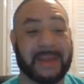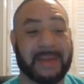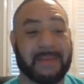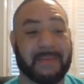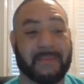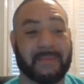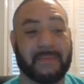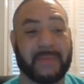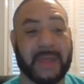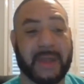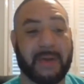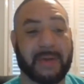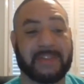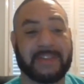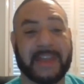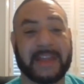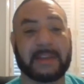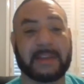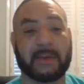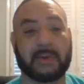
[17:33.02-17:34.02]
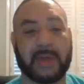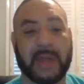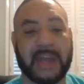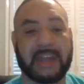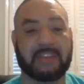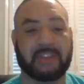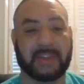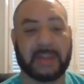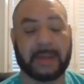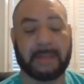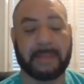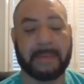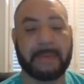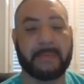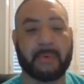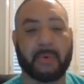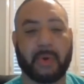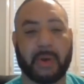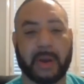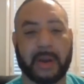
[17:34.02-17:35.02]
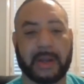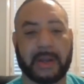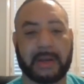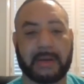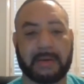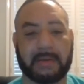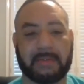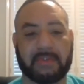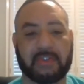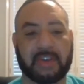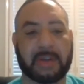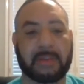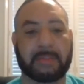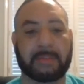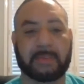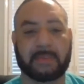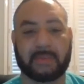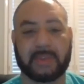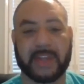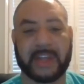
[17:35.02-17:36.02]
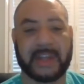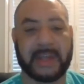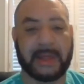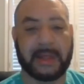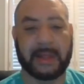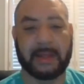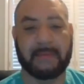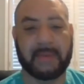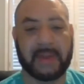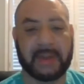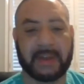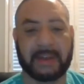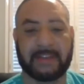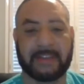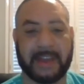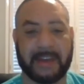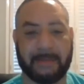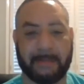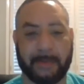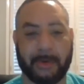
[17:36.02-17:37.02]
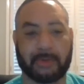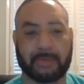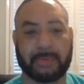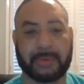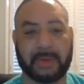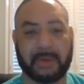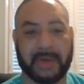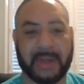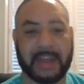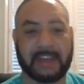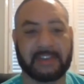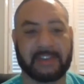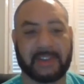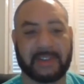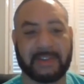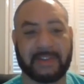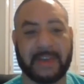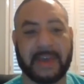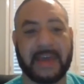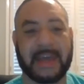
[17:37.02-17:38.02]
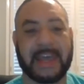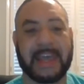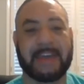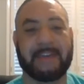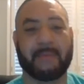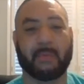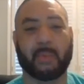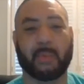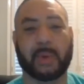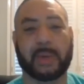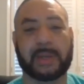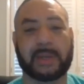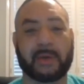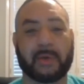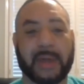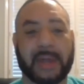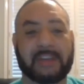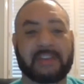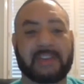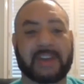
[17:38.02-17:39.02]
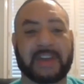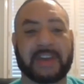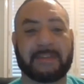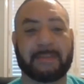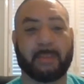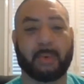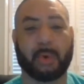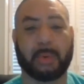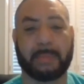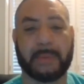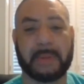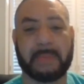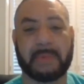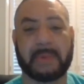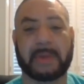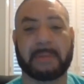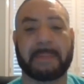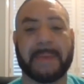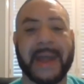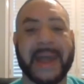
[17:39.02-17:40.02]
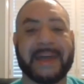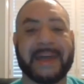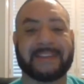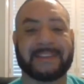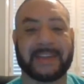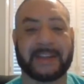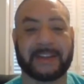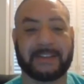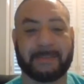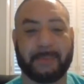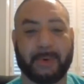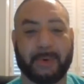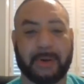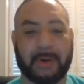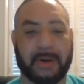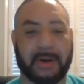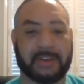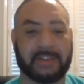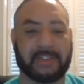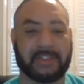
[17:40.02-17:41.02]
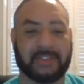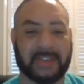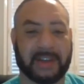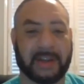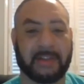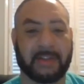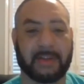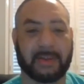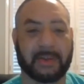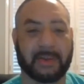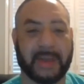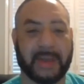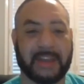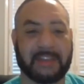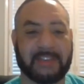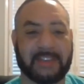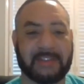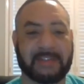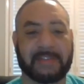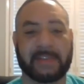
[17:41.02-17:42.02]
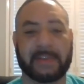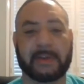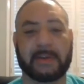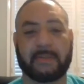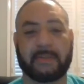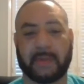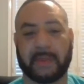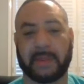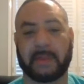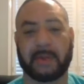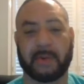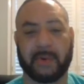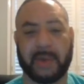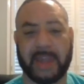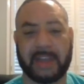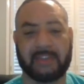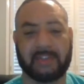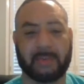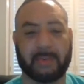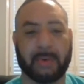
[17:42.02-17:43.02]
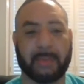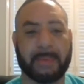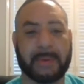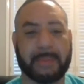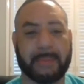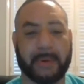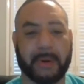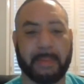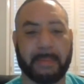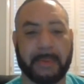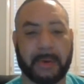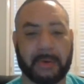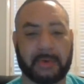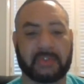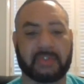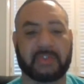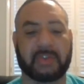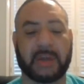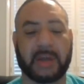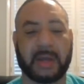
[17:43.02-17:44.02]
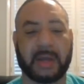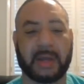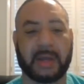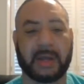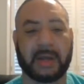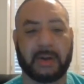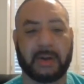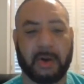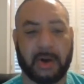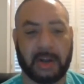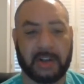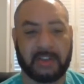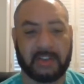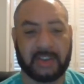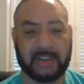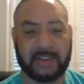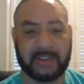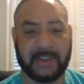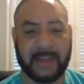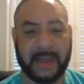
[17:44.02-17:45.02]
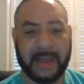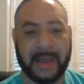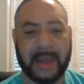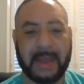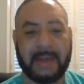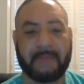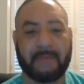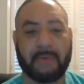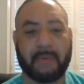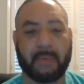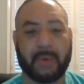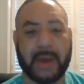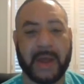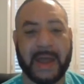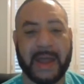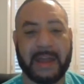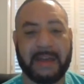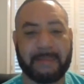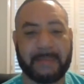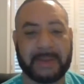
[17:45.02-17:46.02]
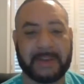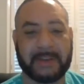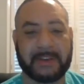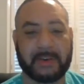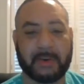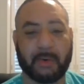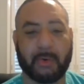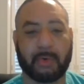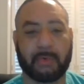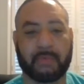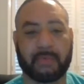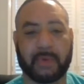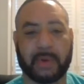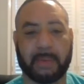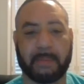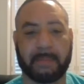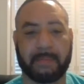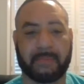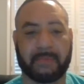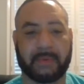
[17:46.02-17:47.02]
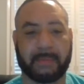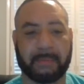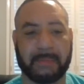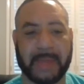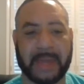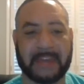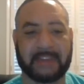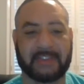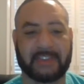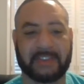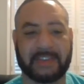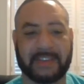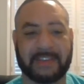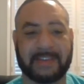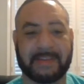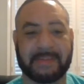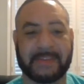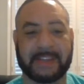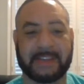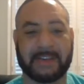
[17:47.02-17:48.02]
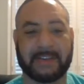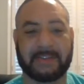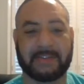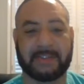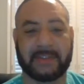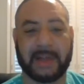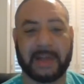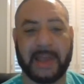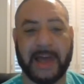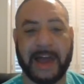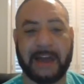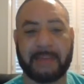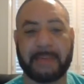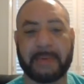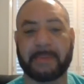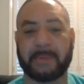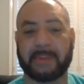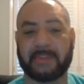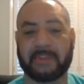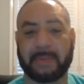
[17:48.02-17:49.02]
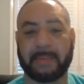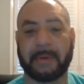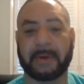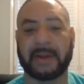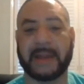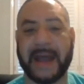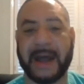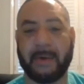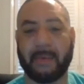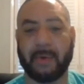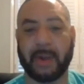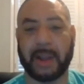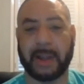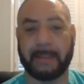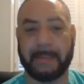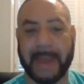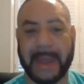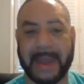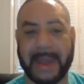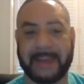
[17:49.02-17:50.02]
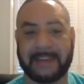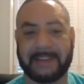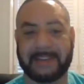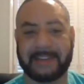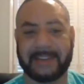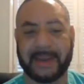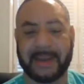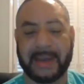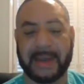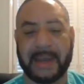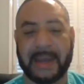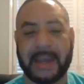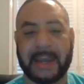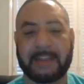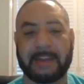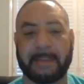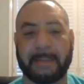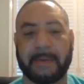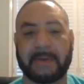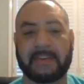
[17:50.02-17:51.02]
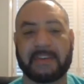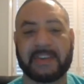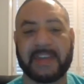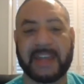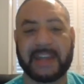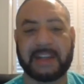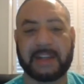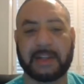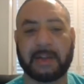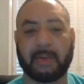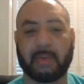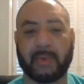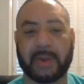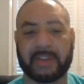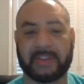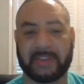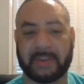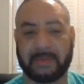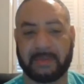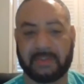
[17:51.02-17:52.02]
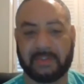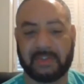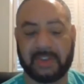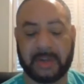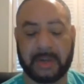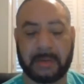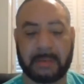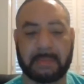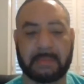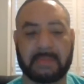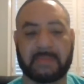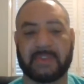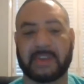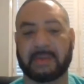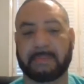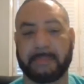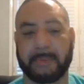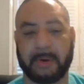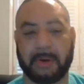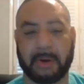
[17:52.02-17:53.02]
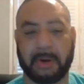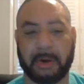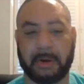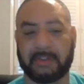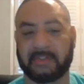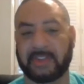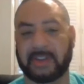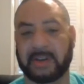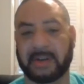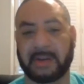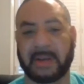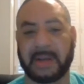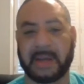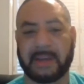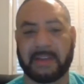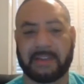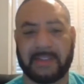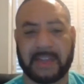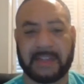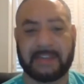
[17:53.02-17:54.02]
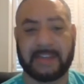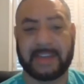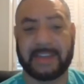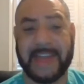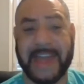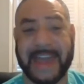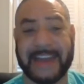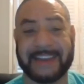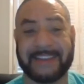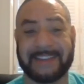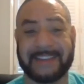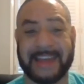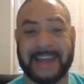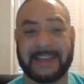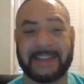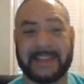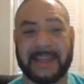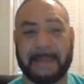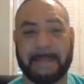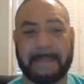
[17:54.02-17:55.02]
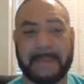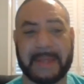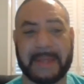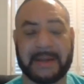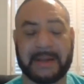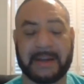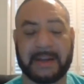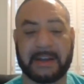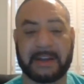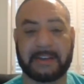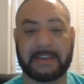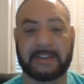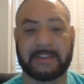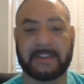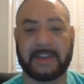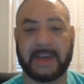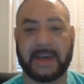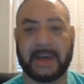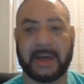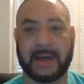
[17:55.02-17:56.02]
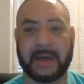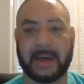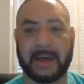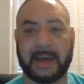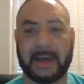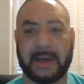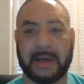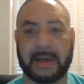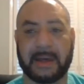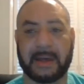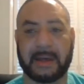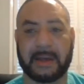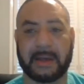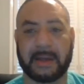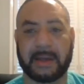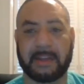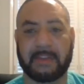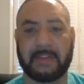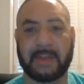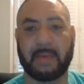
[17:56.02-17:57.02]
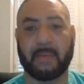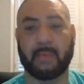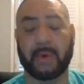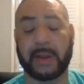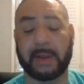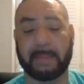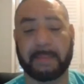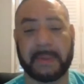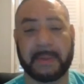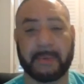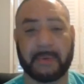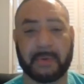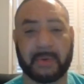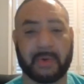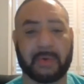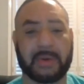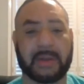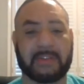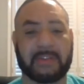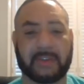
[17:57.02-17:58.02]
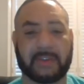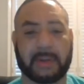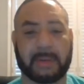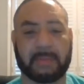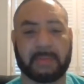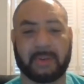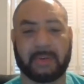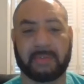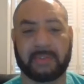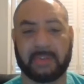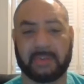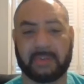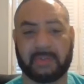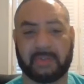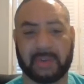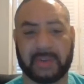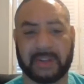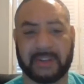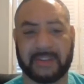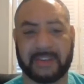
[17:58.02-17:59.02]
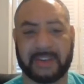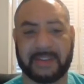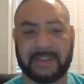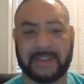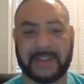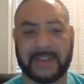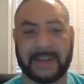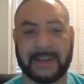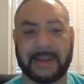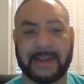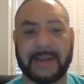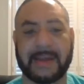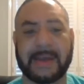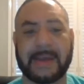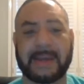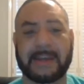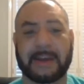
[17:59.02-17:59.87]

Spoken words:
if there is a location, like people who are in gyms like LA Fitness that have multiple locations, if one location has more people in mask and is more cautious than other locations, look for the location where people are most cautious. From what I have been told from patients, it seems like there's a lot of people in the gym are not wearing masks. And the particular risk of gyms and bars and things like that is that because one, people don't necessarily observe social distancing.